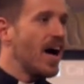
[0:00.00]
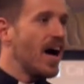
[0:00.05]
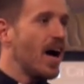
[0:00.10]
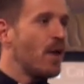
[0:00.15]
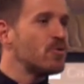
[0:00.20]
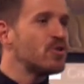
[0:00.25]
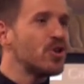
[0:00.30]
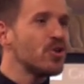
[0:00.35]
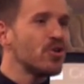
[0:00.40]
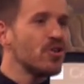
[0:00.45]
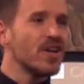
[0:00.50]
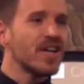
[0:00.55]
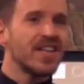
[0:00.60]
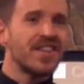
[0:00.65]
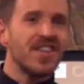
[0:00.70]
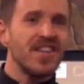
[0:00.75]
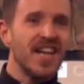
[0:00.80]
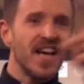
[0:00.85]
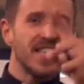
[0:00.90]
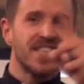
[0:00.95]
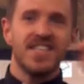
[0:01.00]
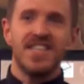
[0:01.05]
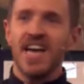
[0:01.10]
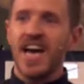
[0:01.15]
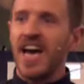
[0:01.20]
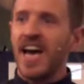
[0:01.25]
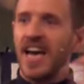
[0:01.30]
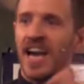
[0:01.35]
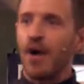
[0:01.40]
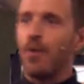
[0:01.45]
I want you to look at the next
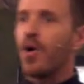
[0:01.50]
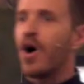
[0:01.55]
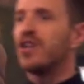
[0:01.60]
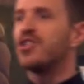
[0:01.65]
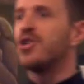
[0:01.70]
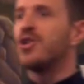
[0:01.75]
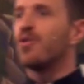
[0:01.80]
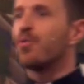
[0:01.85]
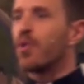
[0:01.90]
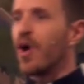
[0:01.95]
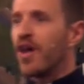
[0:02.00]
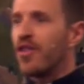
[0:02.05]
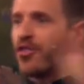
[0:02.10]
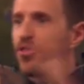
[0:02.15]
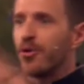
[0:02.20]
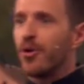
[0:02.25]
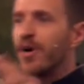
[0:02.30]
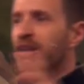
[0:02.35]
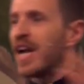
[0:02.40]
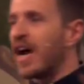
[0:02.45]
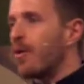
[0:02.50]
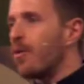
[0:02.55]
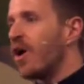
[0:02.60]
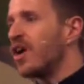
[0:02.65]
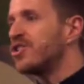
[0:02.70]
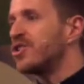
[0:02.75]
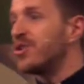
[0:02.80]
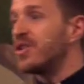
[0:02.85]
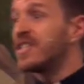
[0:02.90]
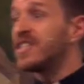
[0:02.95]
day and I want you to run through it and I
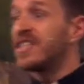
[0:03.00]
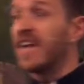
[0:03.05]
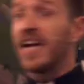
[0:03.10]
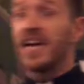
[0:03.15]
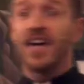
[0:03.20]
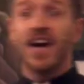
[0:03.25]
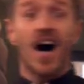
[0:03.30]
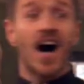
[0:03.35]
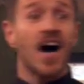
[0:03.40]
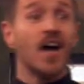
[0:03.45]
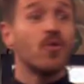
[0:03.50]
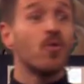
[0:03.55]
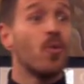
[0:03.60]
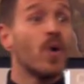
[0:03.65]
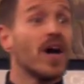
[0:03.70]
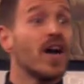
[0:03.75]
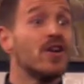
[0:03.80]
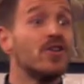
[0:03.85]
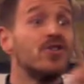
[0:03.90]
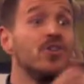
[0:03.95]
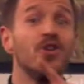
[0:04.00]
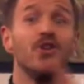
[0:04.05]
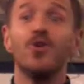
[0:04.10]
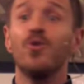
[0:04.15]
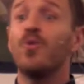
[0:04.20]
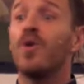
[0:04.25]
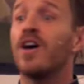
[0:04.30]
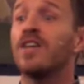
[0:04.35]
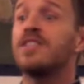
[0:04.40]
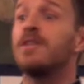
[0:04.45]
want you to say, God, where do you
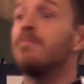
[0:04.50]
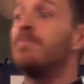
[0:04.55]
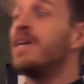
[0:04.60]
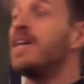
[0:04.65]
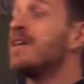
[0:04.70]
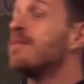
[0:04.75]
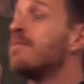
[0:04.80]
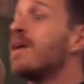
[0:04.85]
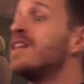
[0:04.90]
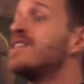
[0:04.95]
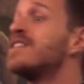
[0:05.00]
want to be in my